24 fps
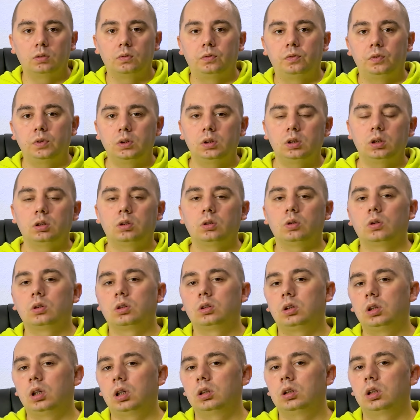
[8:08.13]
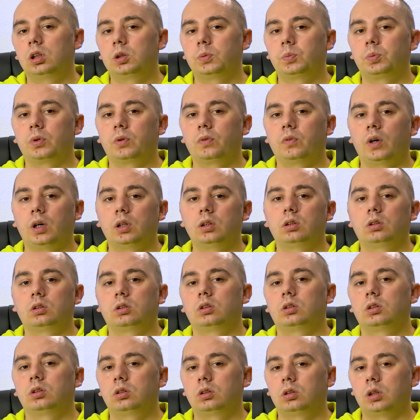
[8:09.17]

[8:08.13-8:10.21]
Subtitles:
visit your DNS provider's